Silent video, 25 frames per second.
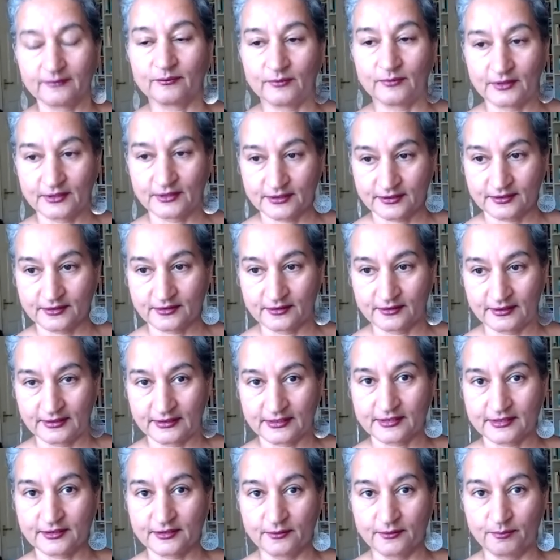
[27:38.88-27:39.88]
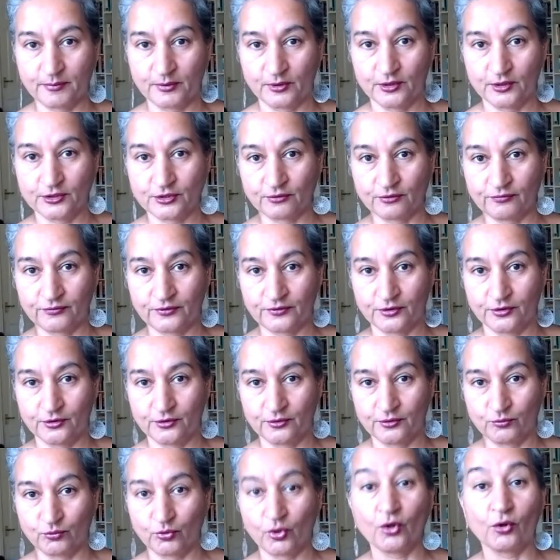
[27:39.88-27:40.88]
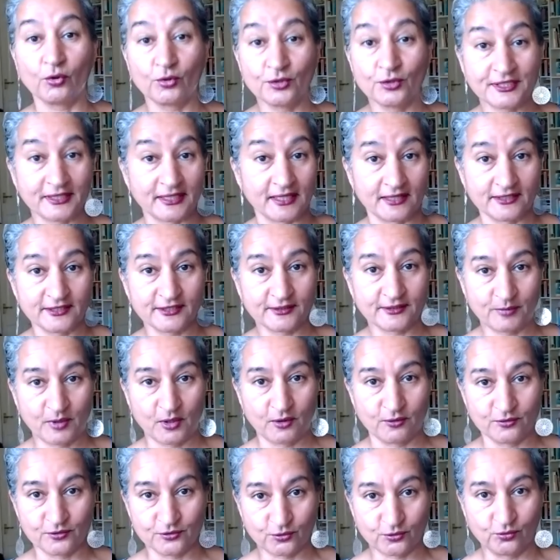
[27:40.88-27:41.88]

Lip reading: It's the bird of the royalty, I suppose.